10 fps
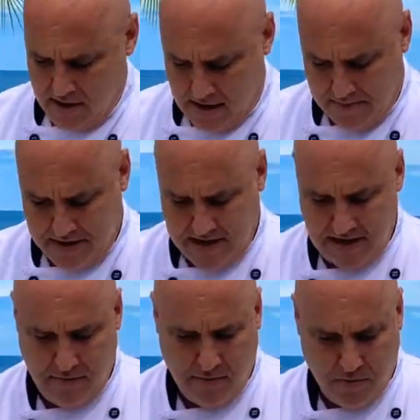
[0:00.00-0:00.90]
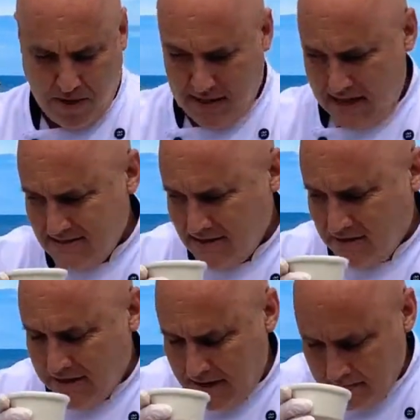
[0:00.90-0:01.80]
I'm going to hit it with one last little
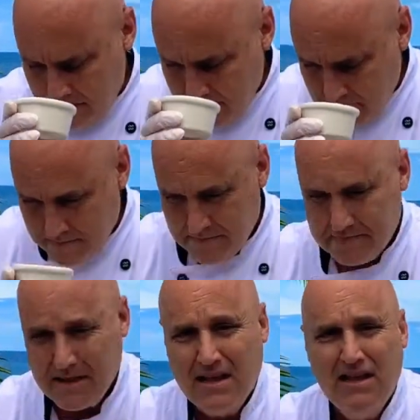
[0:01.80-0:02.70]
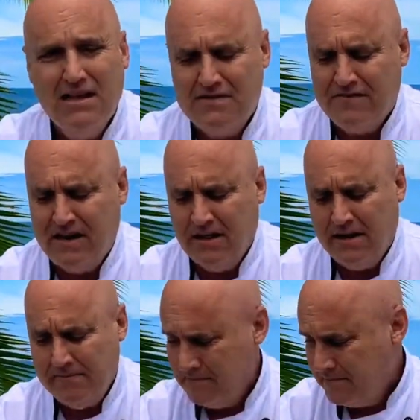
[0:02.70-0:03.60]
thing. This is vanilla.
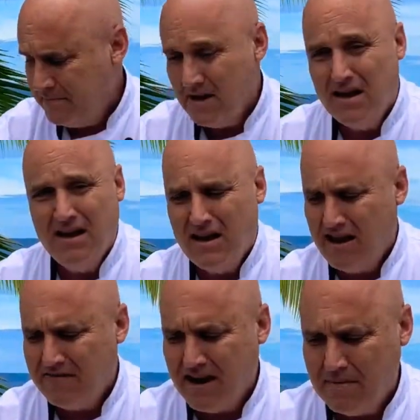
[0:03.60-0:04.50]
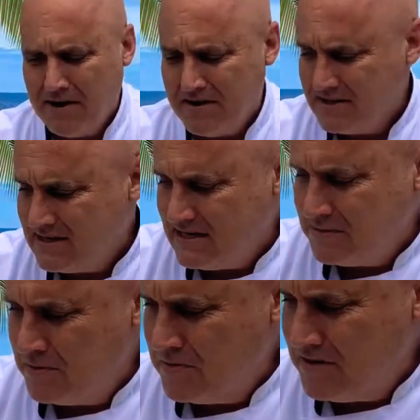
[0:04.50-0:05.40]
I've got about a teaspoon